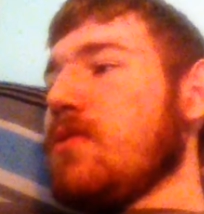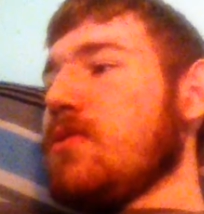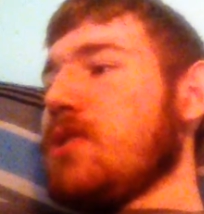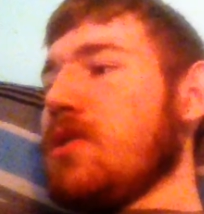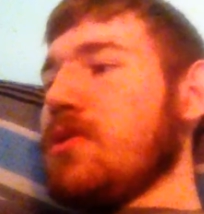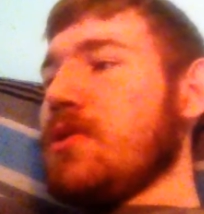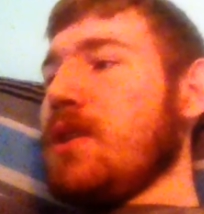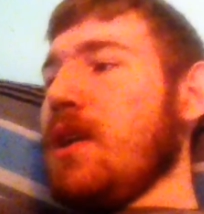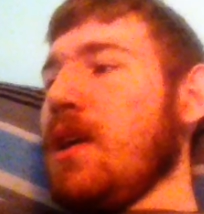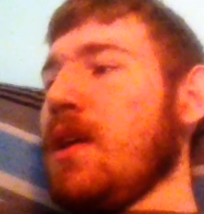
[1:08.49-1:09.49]
children
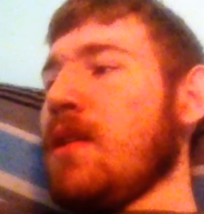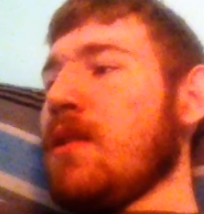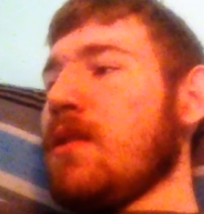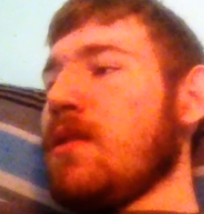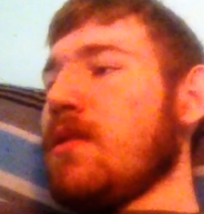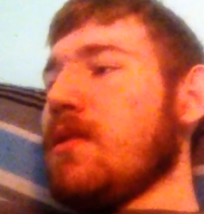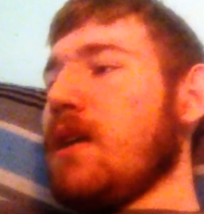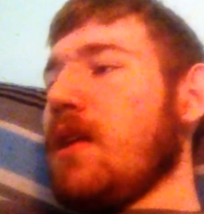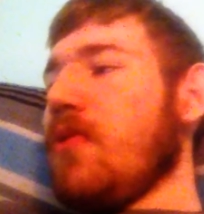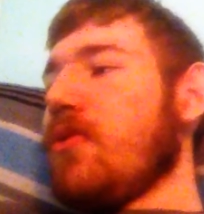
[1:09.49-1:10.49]
and
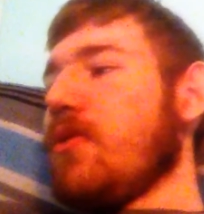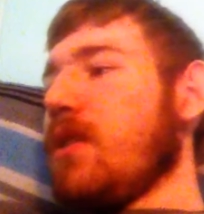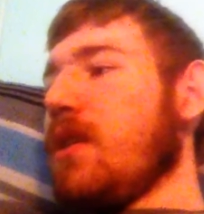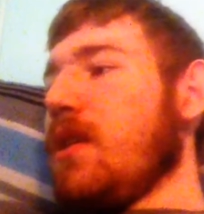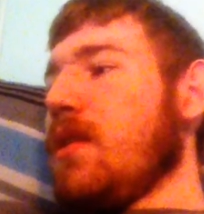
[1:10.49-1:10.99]
the elderly.